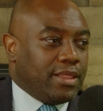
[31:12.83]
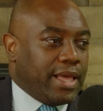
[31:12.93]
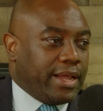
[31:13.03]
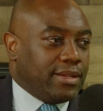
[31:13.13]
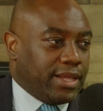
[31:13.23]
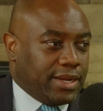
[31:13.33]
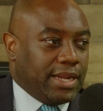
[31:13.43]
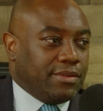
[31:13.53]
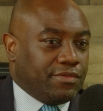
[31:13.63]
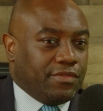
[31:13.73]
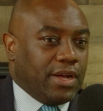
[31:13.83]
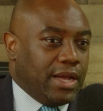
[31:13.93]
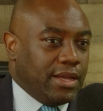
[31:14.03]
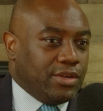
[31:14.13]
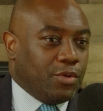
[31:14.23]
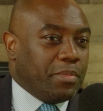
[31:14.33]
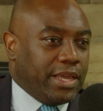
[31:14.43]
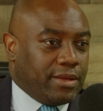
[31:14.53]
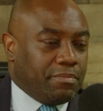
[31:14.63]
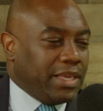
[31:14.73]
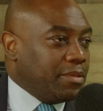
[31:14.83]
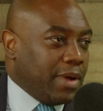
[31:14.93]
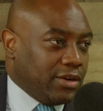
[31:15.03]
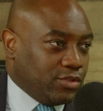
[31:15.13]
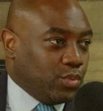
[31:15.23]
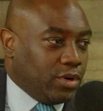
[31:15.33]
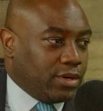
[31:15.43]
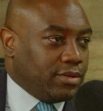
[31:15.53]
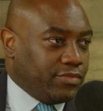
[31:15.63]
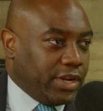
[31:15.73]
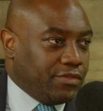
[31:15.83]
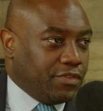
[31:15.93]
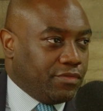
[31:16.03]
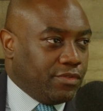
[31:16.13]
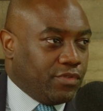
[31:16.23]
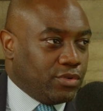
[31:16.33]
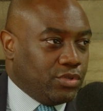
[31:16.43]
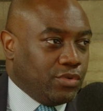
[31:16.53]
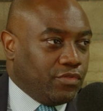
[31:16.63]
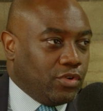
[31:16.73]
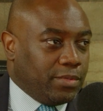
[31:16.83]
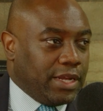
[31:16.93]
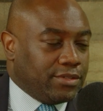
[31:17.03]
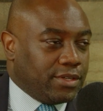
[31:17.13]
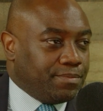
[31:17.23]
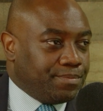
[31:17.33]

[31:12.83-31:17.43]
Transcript: that that kind of uh, you know make make the models work right for for folks to do affordable housing